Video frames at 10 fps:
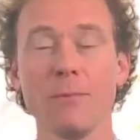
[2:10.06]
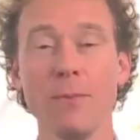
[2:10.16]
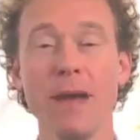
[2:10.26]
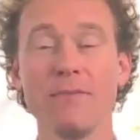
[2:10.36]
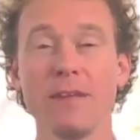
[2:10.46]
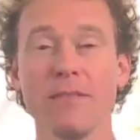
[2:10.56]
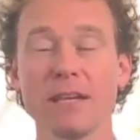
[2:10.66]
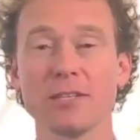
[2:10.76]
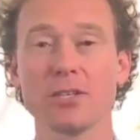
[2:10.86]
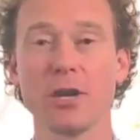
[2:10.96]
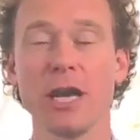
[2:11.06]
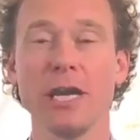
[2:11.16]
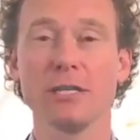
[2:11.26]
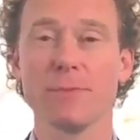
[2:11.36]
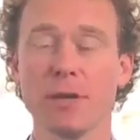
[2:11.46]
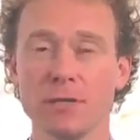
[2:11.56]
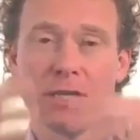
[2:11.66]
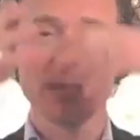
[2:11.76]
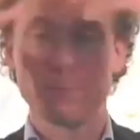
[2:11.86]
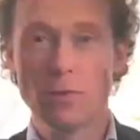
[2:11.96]
And we may think that's strange because
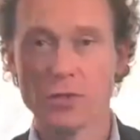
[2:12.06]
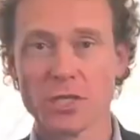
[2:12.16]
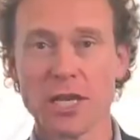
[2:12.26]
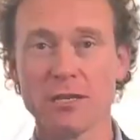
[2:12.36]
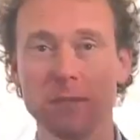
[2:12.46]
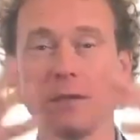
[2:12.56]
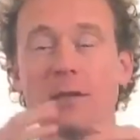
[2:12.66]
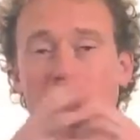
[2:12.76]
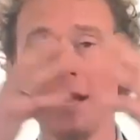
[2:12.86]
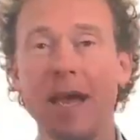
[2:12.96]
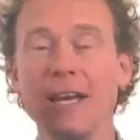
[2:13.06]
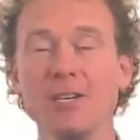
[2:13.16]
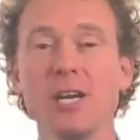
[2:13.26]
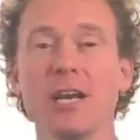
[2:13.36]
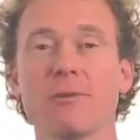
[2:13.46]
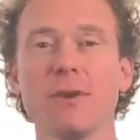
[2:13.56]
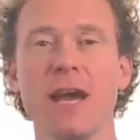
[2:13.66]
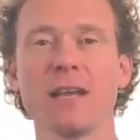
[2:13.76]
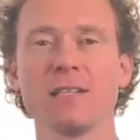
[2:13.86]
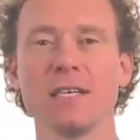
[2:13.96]
these are more subtle energetic
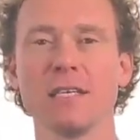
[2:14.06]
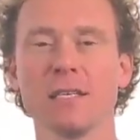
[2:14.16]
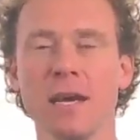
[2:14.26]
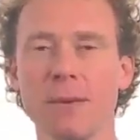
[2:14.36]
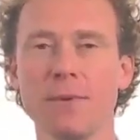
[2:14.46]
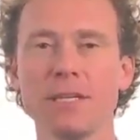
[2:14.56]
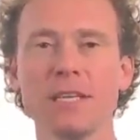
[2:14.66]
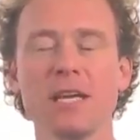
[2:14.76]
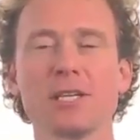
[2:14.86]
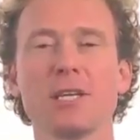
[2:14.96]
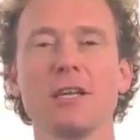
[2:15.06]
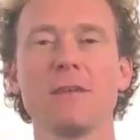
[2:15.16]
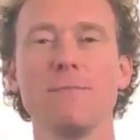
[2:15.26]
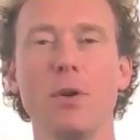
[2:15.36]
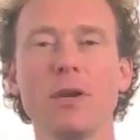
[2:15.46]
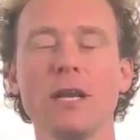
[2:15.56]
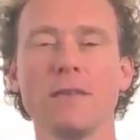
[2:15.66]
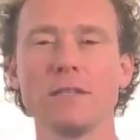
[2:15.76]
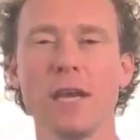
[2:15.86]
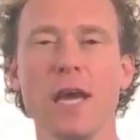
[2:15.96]
realities, but it's actually the body
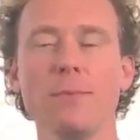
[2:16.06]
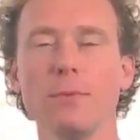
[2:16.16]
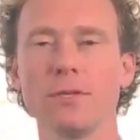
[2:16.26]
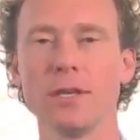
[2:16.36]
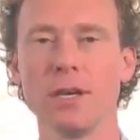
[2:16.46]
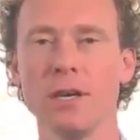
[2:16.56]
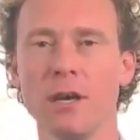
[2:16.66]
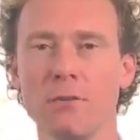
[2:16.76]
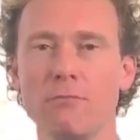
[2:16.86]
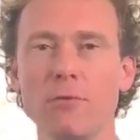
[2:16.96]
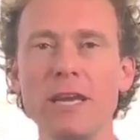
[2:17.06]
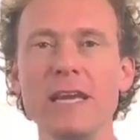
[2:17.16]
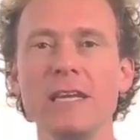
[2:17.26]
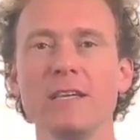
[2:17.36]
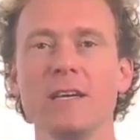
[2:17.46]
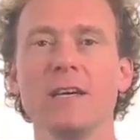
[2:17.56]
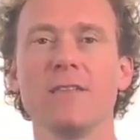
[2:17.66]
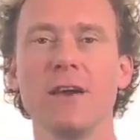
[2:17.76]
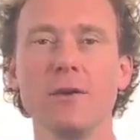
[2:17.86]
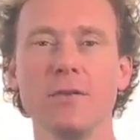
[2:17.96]
that's able to read
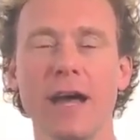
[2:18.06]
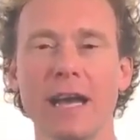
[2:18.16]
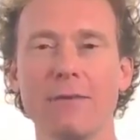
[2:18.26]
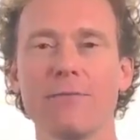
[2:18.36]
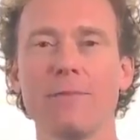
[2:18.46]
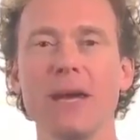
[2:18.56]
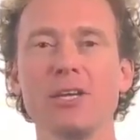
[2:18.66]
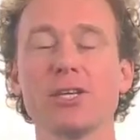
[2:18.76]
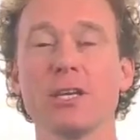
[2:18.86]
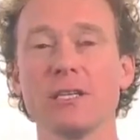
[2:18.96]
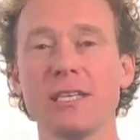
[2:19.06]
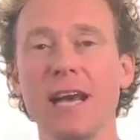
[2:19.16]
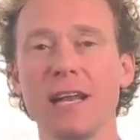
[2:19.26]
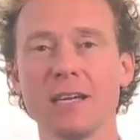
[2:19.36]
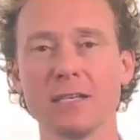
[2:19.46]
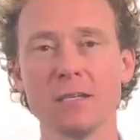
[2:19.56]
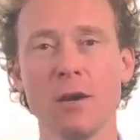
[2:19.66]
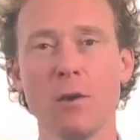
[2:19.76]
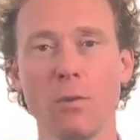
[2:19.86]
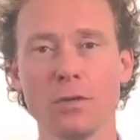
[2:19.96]
that information and tell us
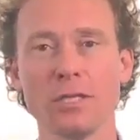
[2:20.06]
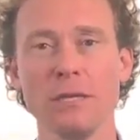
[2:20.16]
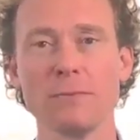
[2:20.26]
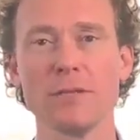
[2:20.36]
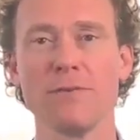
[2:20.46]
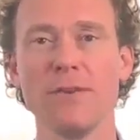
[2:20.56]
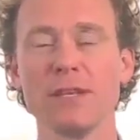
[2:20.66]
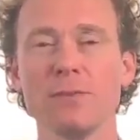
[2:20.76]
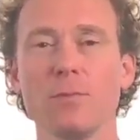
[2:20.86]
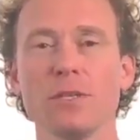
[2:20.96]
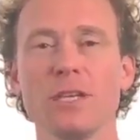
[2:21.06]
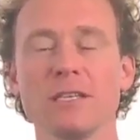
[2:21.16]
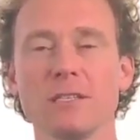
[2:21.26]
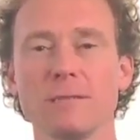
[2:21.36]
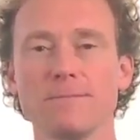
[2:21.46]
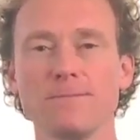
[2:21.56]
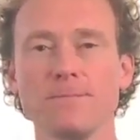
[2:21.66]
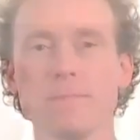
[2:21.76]
what seems to fit and what doesn't.